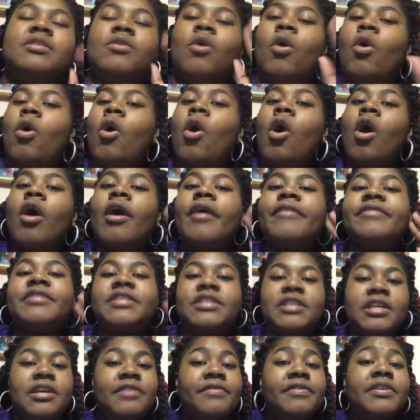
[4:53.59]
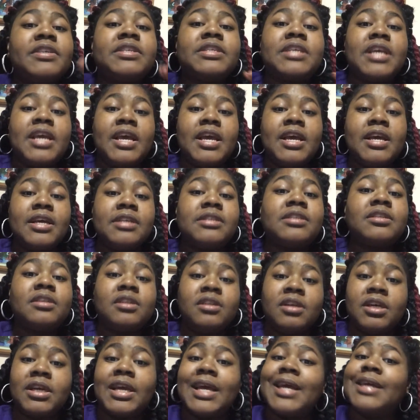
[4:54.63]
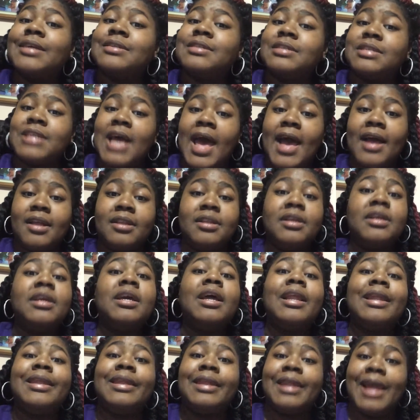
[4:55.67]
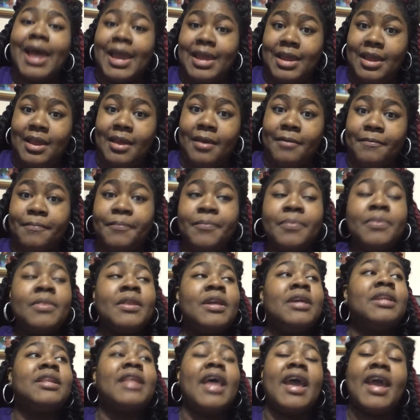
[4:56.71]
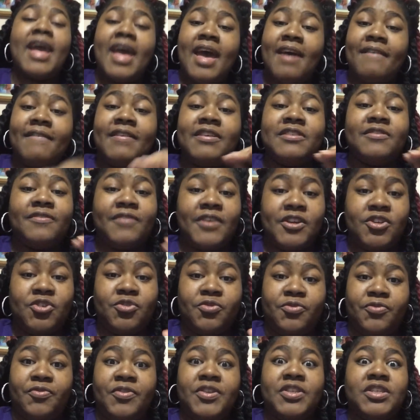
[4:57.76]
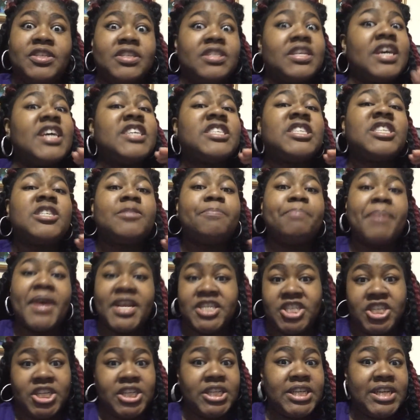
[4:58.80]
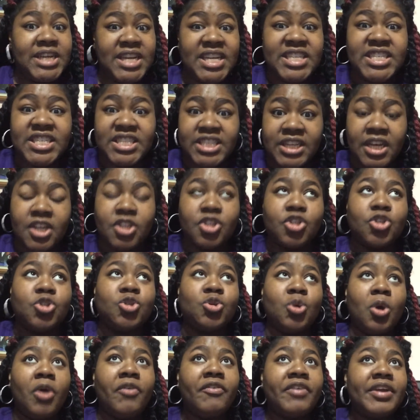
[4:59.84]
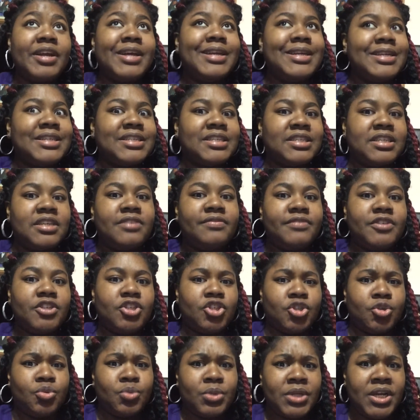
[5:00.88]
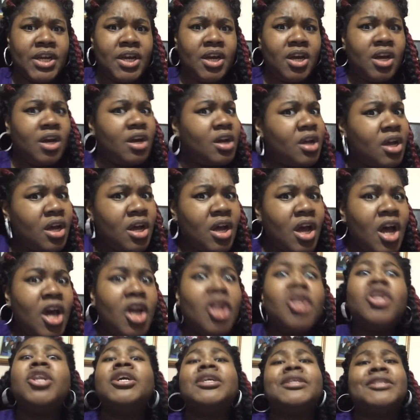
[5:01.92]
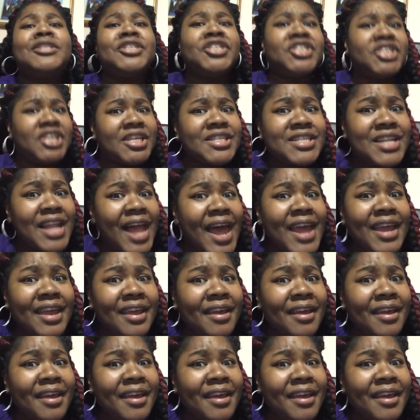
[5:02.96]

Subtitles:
All of Stevie's kids look exactly like him. They have his facial features, especially his sons. Dorian and Stevie Jr. look just like